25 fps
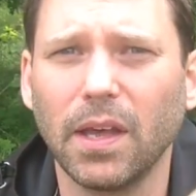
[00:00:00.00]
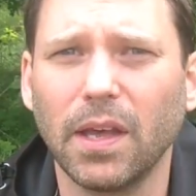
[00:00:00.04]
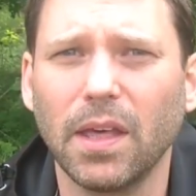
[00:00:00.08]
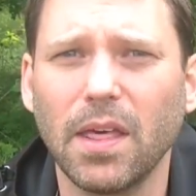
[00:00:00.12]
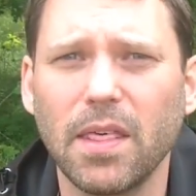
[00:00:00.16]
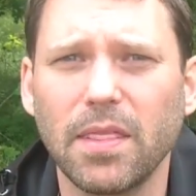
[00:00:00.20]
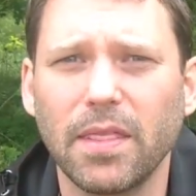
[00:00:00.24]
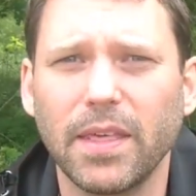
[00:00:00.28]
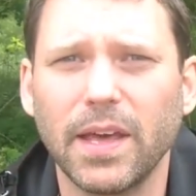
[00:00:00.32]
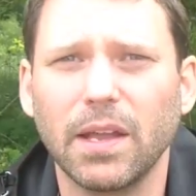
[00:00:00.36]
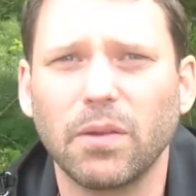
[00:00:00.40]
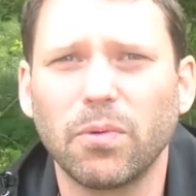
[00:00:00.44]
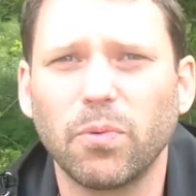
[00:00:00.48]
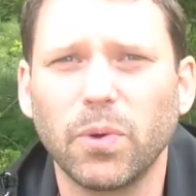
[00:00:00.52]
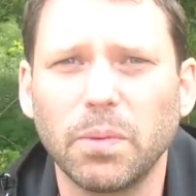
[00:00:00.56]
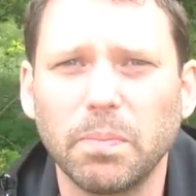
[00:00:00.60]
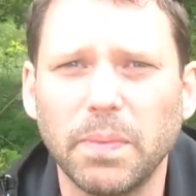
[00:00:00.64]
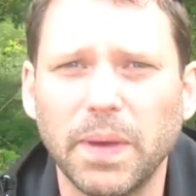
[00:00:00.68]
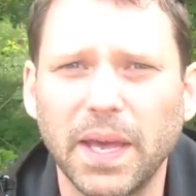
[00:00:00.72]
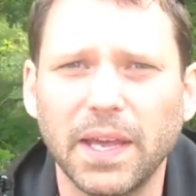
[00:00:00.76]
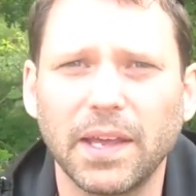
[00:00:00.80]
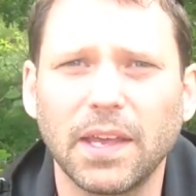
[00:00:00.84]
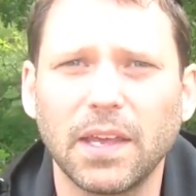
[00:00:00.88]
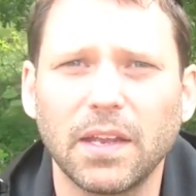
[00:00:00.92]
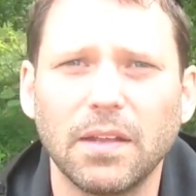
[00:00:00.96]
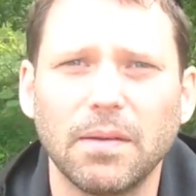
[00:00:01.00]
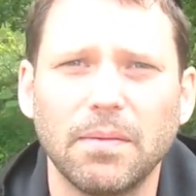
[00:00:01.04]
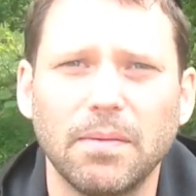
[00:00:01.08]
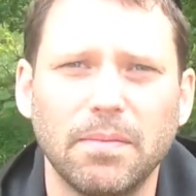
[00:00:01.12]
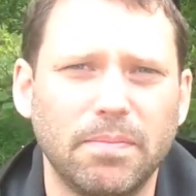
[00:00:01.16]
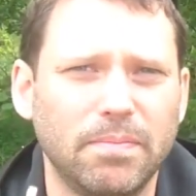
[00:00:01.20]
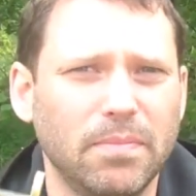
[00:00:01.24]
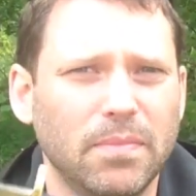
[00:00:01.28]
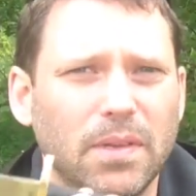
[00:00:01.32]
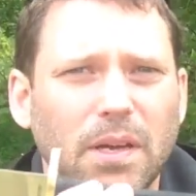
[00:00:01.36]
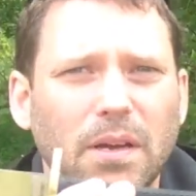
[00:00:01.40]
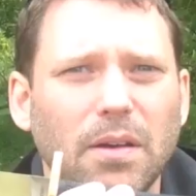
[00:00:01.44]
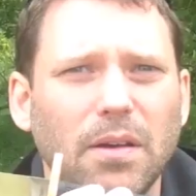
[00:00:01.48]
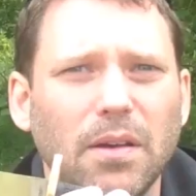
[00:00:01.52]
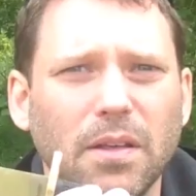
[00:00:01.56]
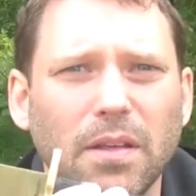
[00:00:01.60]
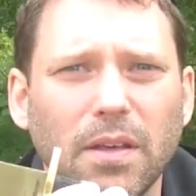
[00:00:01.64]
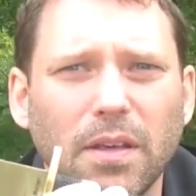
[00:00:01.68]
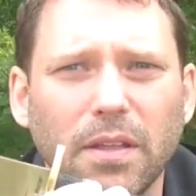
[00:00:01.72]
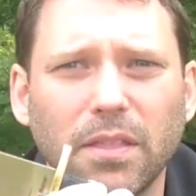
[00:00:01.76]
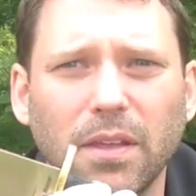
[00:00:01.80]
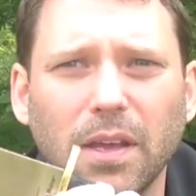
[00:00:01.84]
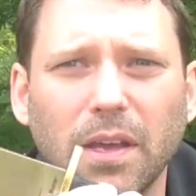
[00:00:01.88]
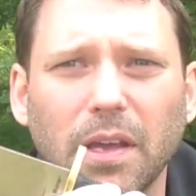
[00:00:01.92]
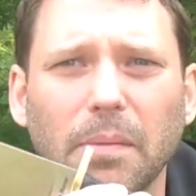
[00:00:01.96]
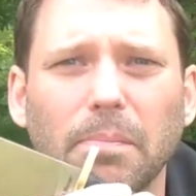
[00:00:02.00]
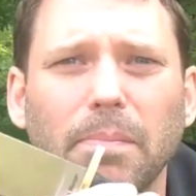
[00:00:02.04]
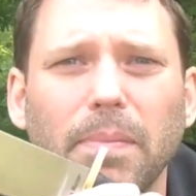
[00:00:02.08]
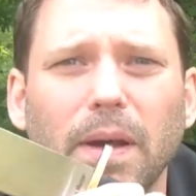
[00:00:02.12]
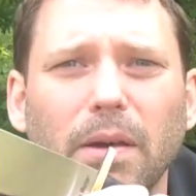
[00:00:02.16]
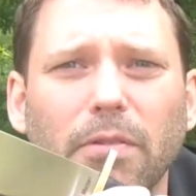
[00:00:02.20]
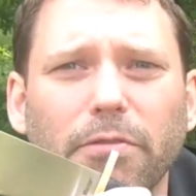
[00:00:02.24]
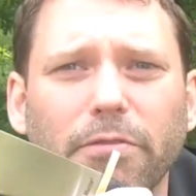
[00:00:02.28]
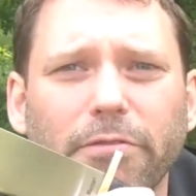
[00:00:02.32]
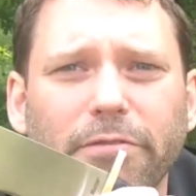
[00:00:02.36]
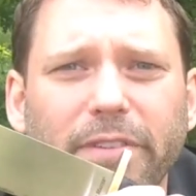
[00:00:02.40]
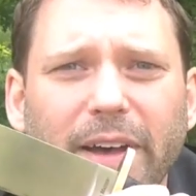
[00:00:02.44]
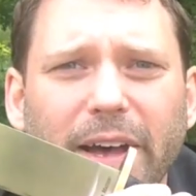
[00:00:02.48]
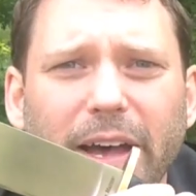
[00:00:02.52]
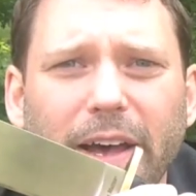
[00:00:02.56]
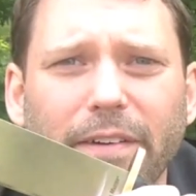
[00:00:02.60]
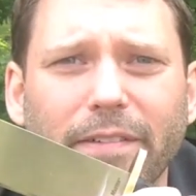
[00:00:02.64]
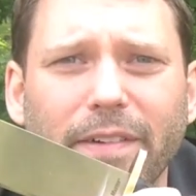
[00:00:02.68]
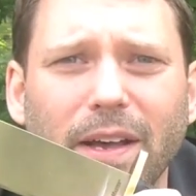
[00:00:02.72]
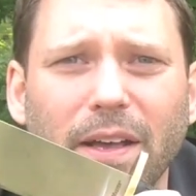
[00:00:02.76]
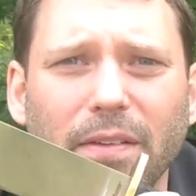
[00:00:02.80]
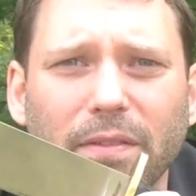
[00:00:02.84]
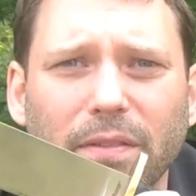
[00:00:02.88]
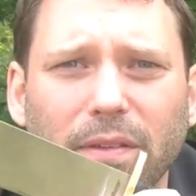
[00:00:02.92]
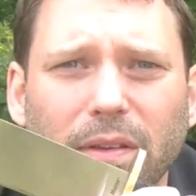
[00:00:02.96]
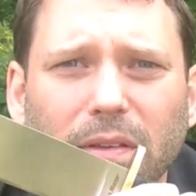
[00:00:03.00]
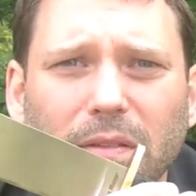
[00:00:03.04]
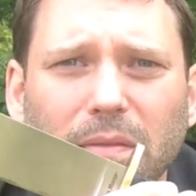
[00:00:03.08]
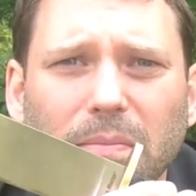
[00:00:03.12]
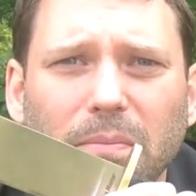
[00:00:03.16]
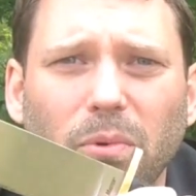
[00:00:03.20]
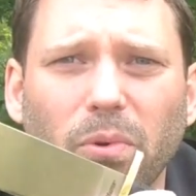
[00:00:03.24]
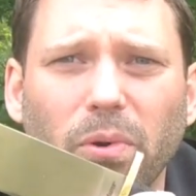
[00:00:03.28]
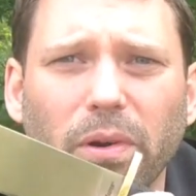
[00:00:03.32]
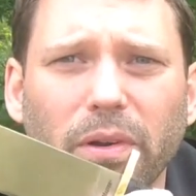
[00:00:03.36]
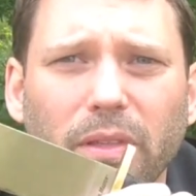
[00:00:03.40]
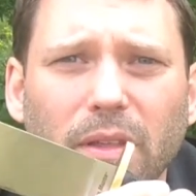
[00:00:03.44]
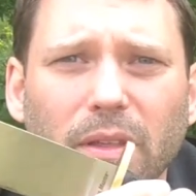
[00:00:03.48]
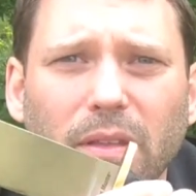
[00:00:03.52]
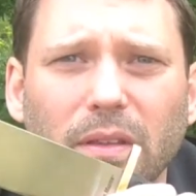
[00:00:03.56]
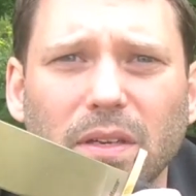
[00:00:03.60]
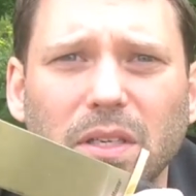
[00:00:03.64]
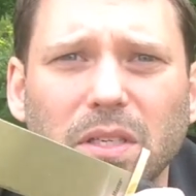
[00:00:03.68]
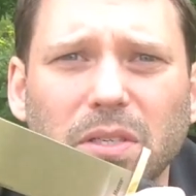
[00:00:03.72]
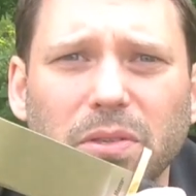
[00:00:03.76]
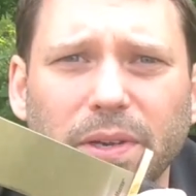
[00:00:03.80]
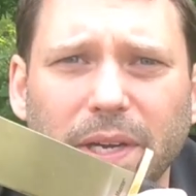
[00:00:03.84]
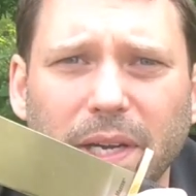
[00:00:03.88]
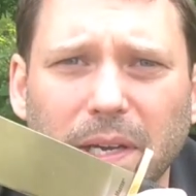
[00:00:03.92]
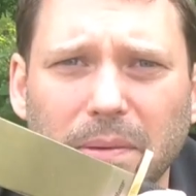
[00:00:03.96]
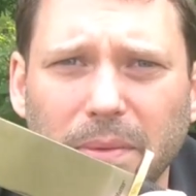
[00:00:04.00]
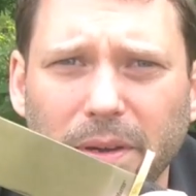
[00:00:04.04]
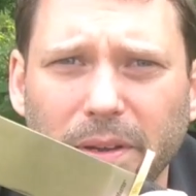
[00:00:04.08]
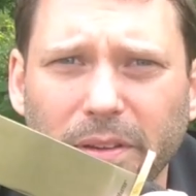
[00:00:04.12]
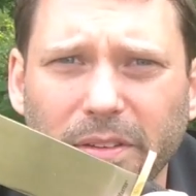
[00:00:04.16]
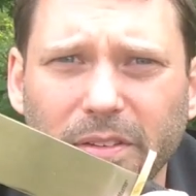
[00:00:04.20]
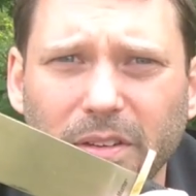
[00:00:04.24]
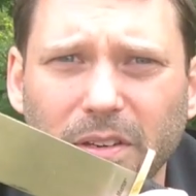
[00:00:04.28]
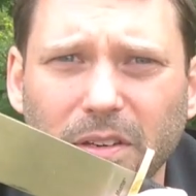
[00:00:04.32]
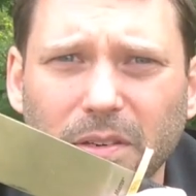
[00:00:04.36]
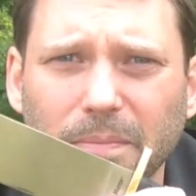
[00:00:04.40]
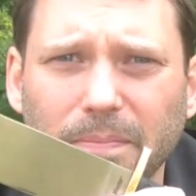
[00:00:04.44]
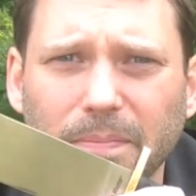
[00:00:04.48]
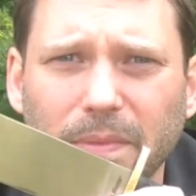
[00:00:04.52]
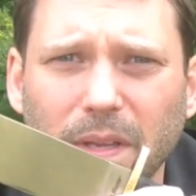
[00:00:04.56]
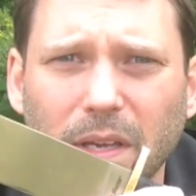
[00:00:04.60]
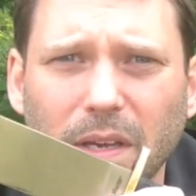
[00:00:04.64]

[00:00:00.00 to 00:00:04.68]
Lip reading: and that would make it I think about 5 ounces more than the trailmaster.